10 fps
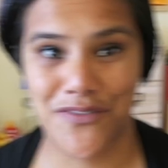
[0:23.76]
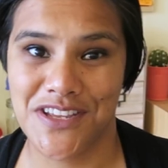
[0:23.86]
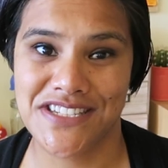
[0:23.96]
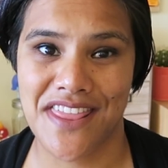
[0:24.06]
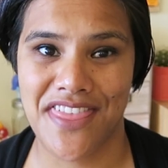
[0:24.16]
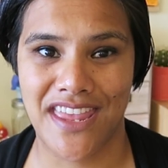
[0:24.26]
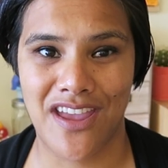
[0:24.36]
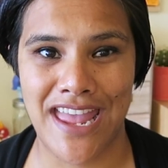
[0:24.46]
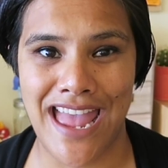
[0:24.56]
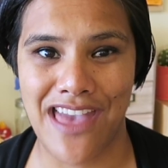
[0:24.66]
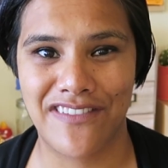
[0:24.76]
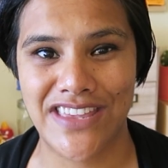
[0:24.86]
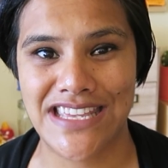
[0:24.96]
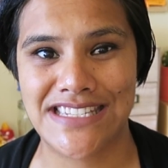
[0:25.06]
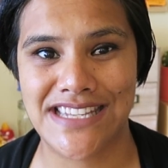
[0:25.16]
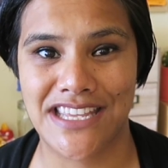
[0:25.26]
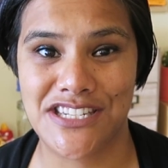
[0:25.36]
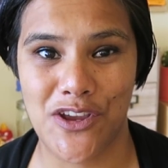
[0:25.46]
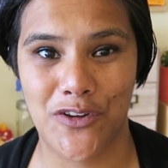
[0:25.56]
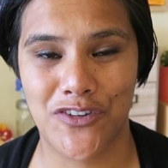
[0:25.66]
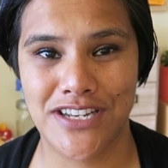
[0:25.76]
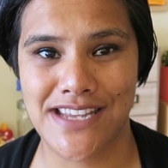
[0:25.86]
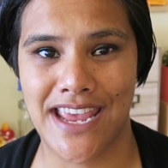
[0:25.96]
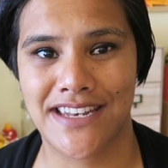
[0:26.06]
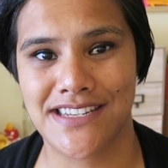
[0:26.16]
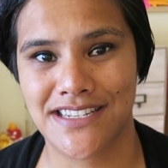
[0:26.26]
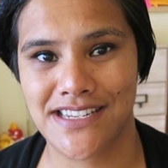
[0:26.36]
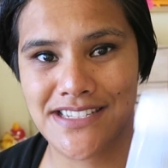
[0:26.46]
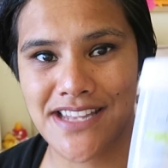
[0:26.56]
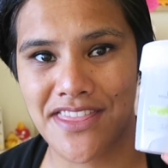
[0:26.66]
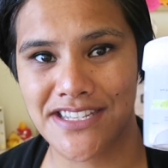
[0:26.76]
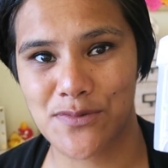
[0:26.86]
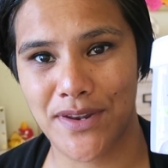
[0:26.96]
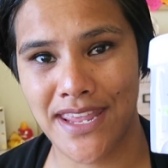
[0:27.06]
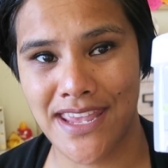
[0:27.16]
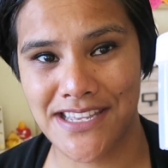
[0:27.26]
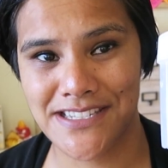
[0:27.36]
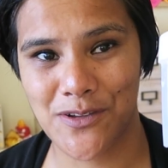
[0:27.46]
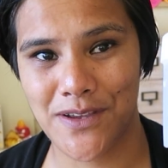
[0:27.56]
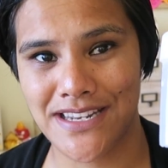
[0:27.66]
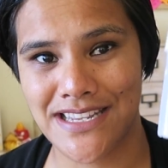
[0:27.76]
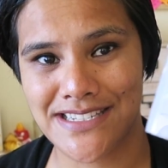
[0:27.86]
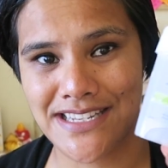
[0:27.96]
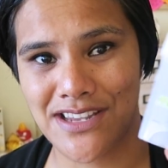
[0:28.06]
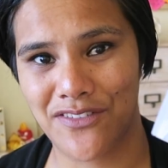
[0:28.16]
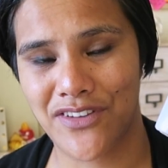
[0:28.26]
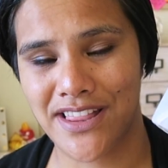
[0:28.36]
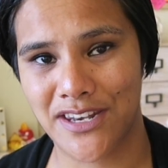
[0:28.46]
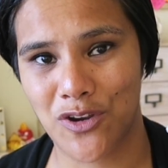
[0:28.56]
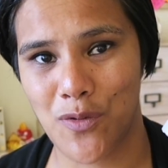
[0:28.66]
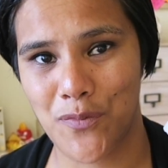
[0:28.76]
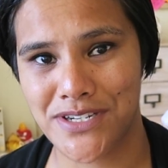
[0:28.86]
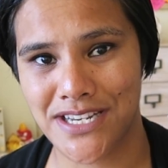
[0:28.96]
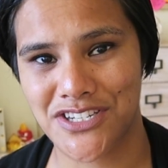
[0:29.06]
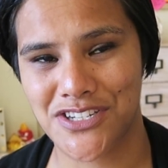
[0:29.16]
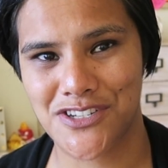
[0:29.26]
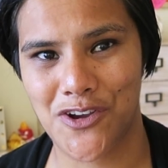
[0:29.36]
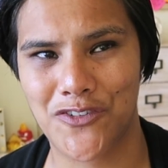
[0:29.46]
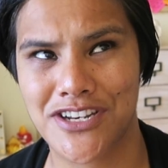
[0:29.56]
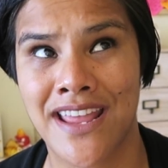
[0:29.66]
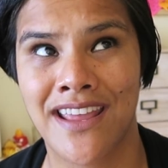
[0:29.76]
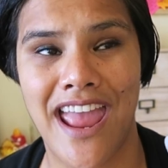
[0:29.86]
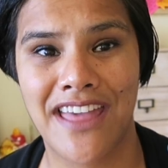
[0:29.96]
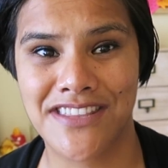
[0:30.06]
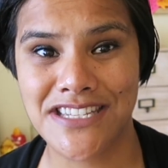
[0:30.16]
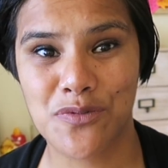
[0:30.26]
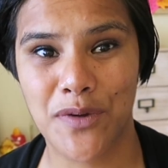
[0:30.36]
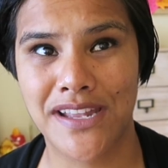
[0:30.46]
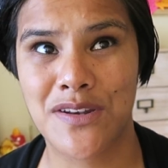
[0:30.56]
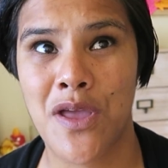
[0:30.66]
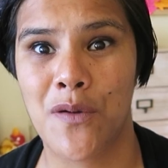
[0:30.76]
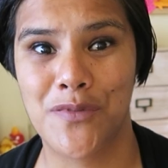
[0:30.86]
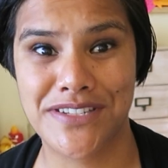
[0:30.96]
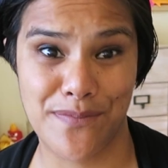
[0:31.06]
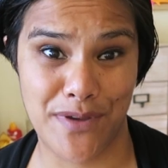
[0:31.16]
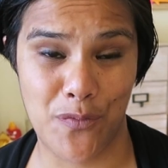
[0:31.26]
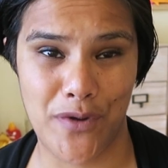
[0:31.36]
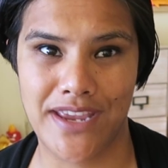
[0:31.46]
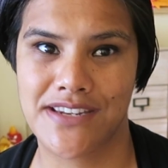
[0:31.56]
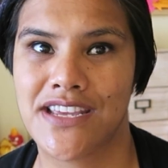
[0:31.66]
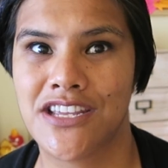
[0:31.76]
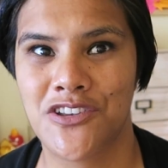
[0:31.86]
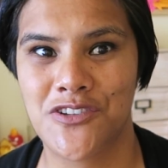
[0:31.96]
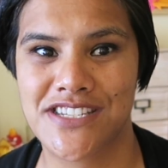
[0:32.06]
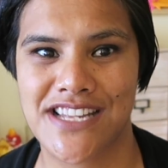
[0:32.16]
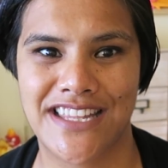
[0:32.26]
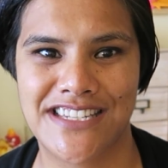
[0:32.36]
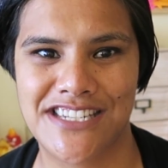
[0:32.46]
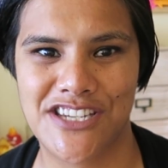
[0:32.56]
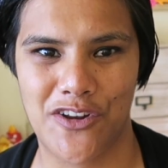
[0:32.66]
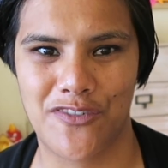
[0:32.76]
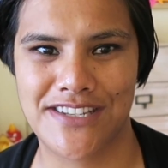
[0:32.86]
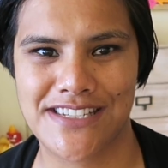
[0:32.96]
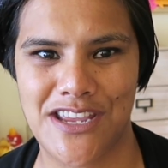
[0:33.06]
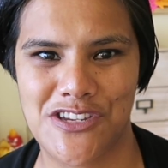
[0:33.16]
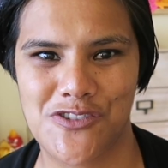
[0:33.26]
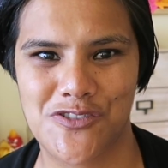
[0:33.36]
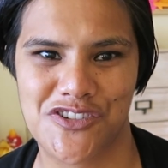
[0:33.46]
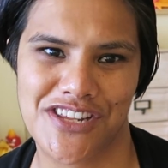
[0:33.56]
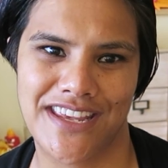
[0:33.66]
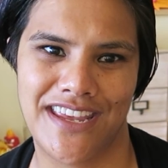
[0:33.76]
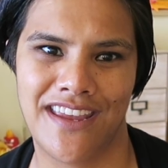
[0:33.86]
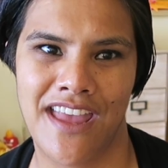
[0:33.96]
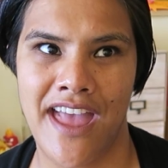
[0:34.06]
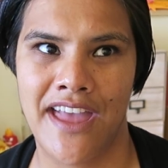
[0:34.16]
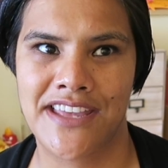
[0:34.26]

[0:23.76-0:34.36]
first thing I have is a deodorant, and it is this one here. So it is a Dove Clinical Protection deodorant, and this one was a bit weird. In New Zealand, deodorants are usually